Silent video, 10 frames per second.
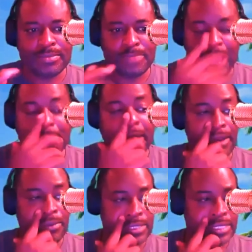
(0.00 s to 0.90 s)

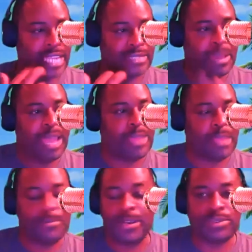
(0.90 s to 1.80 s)
Batman was not
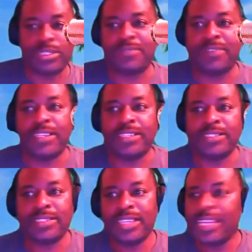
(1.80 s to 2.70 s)
Batman, but it was his
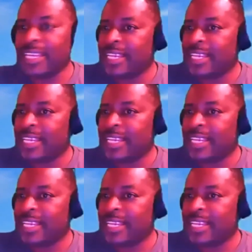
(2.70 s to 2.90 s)
villains.